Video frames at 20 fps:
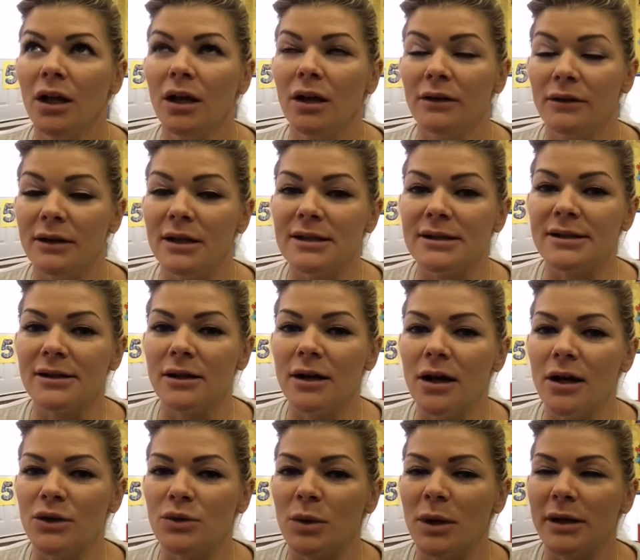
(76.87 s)
This is a hard
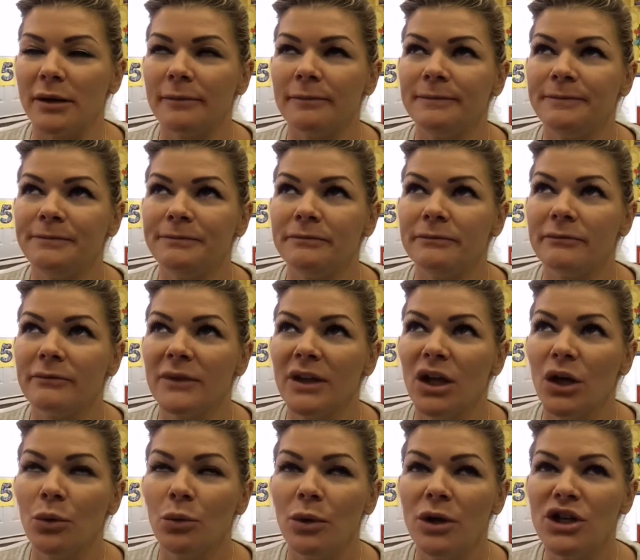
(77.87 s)
one.
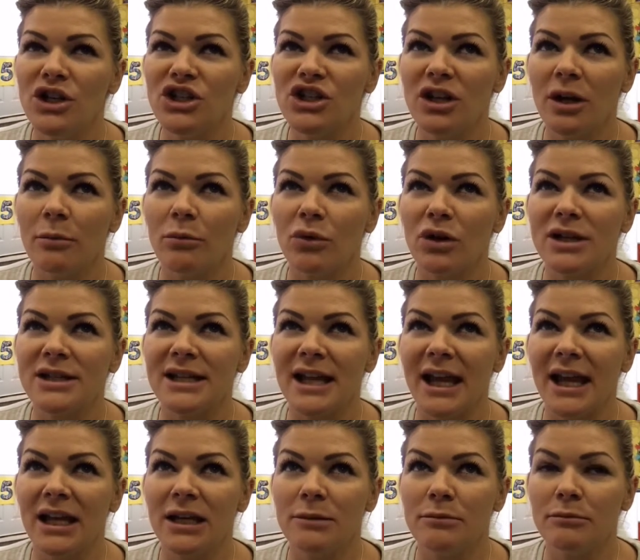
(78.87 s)
Which number is
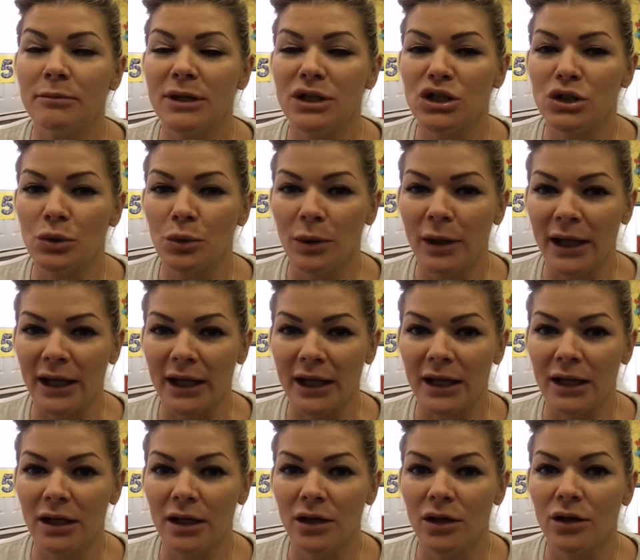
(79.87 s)
in between
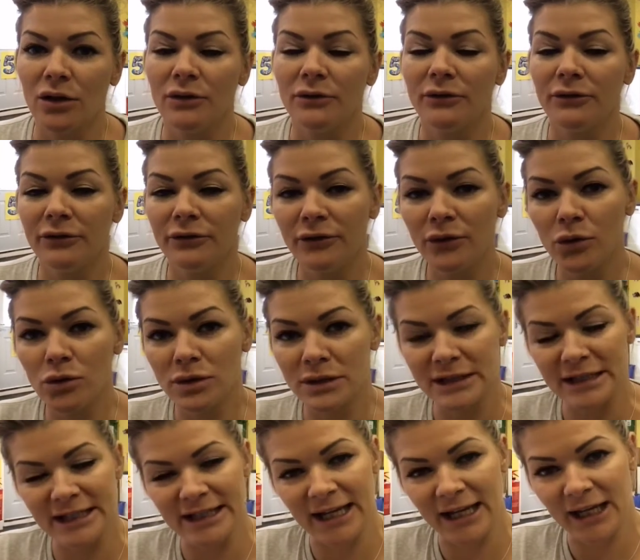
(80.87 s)

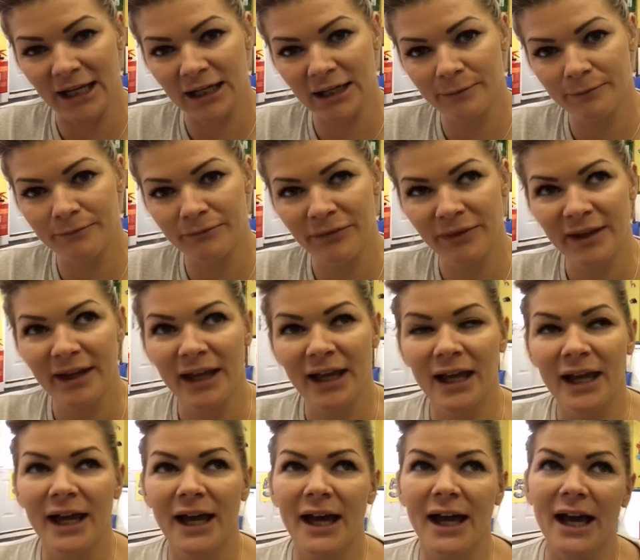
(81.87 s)
14
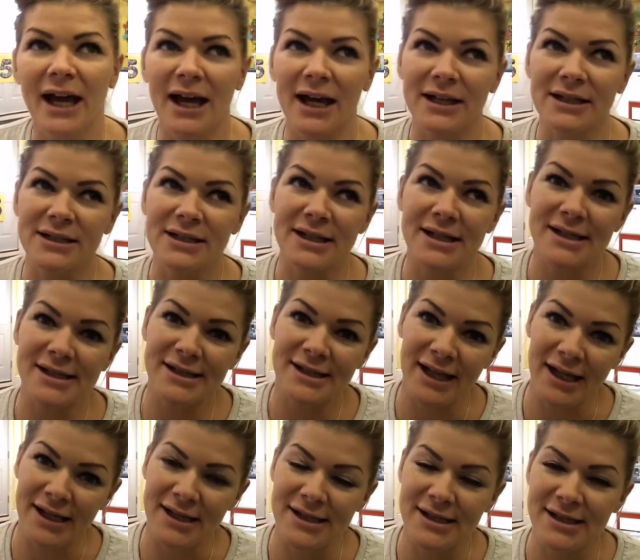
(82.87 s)
and
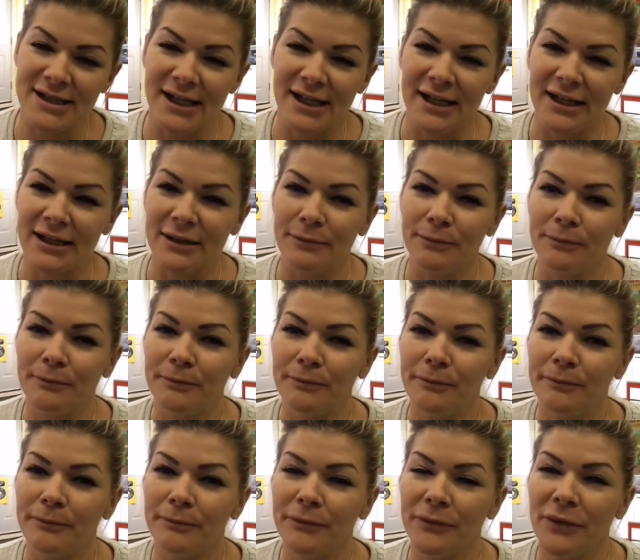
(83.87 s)
16?
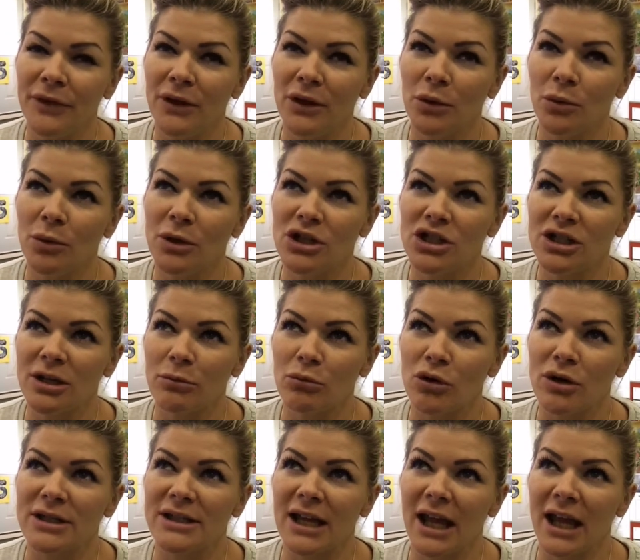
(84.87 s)
Which number
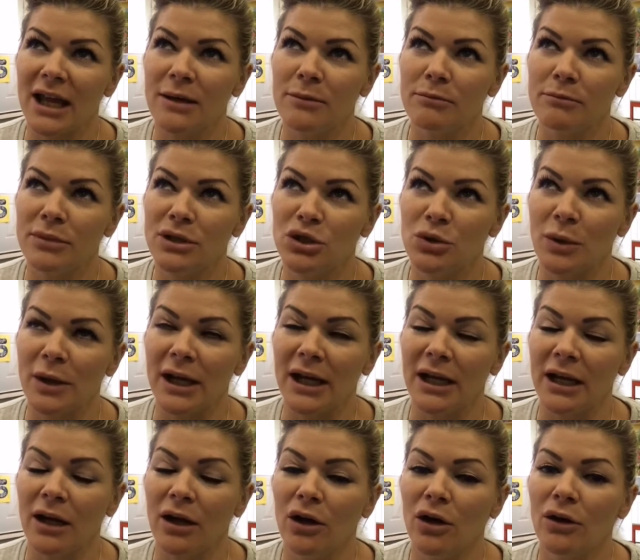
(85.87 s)
is in between
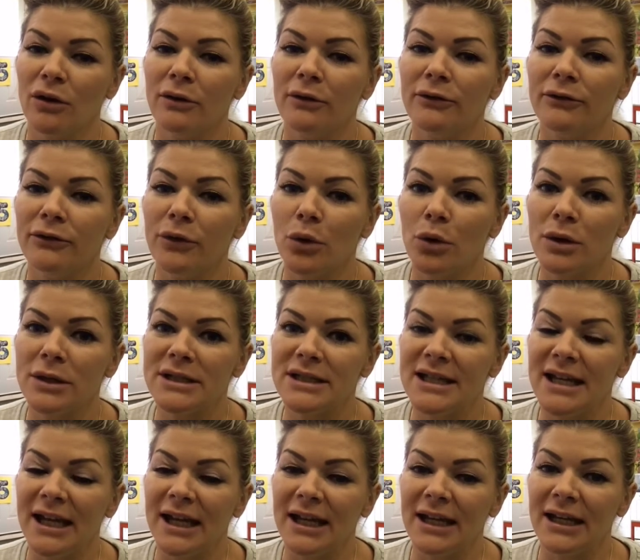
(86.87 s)

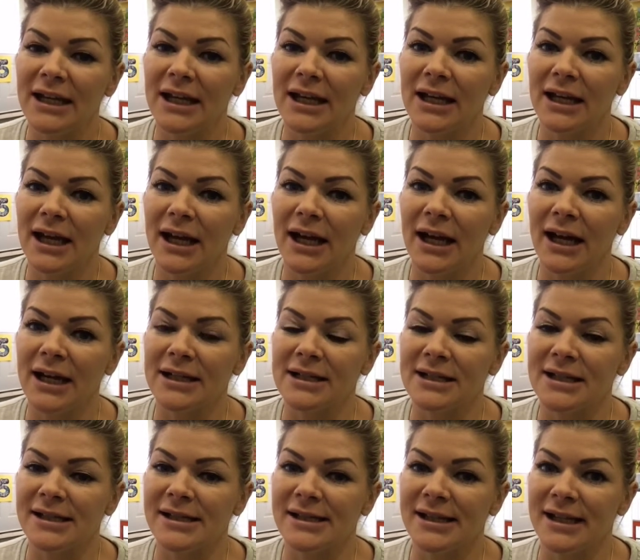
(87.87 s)
14 and
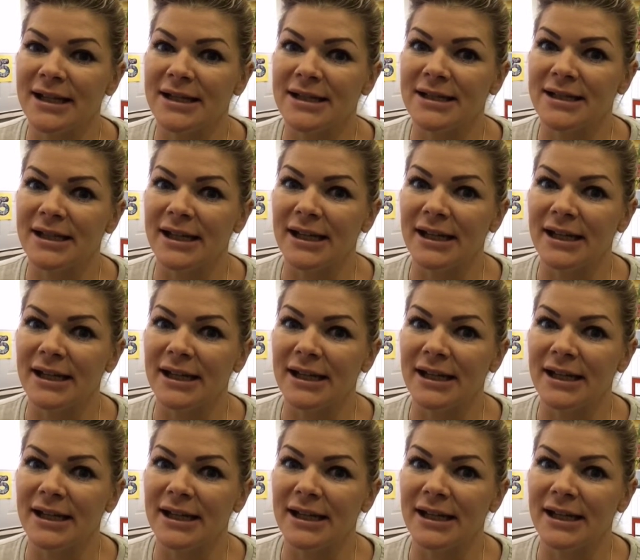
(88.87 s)
16?